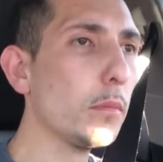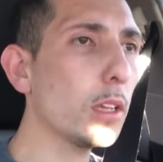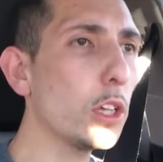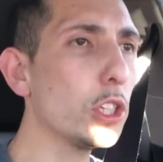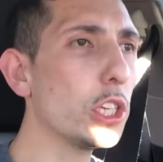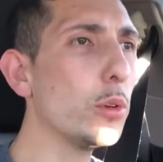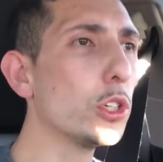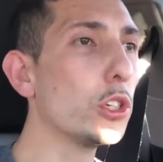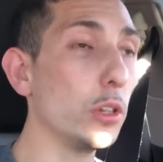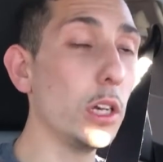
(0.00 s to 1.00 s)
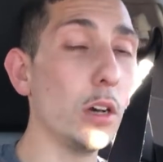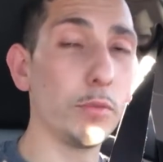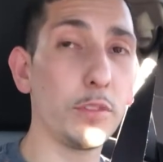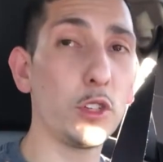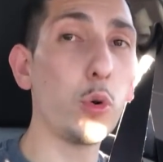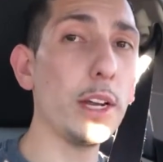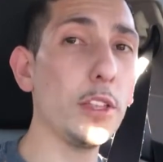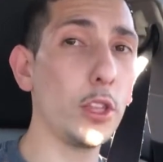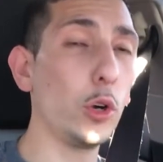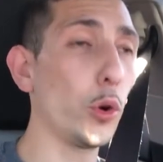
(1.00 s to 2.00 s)
because he was doing
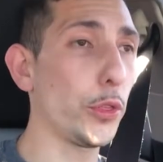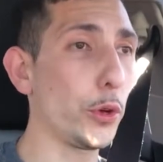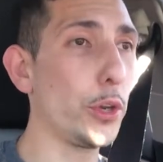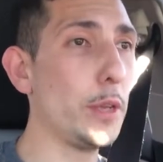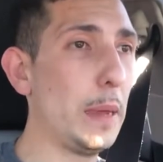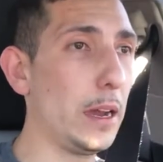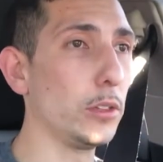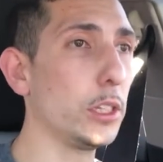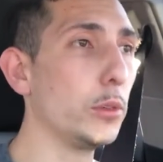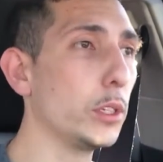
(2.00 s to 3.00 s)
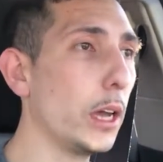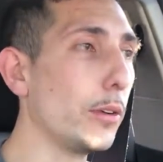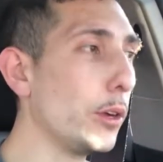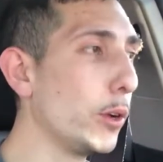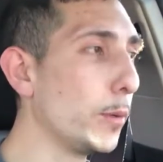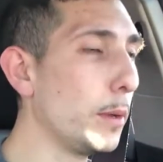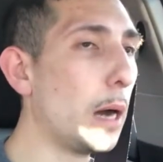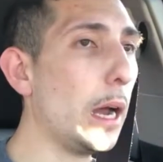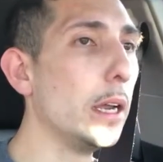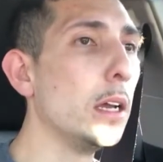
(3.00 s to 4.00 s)
20 or 30 pounds he was outdoing me
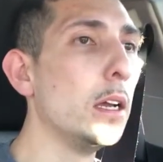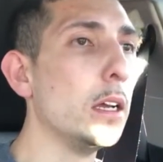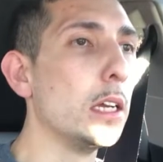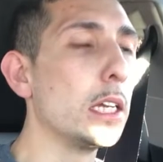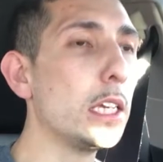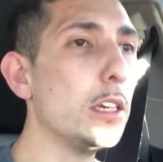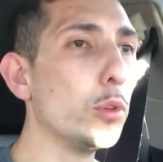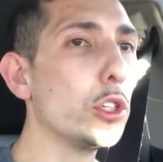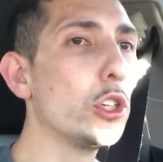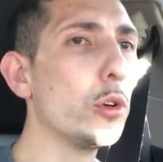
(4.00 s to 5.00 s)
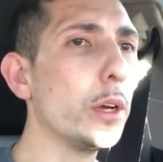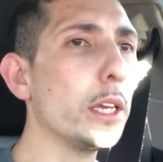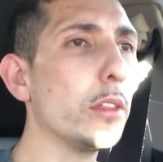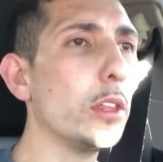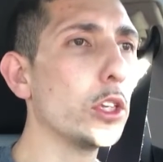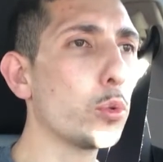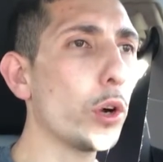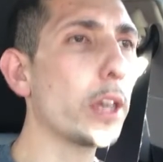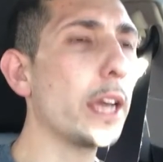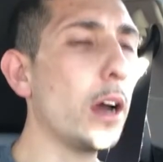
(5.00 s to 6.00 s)
by. He was doing this
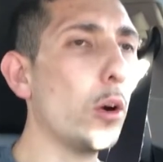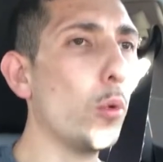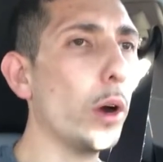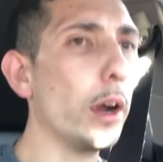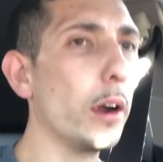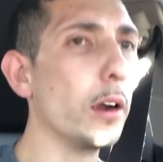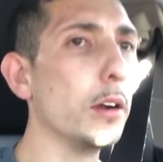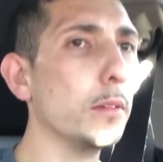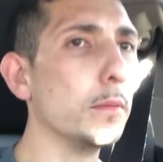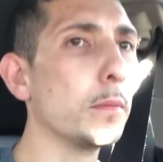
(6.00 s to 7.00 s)
workout where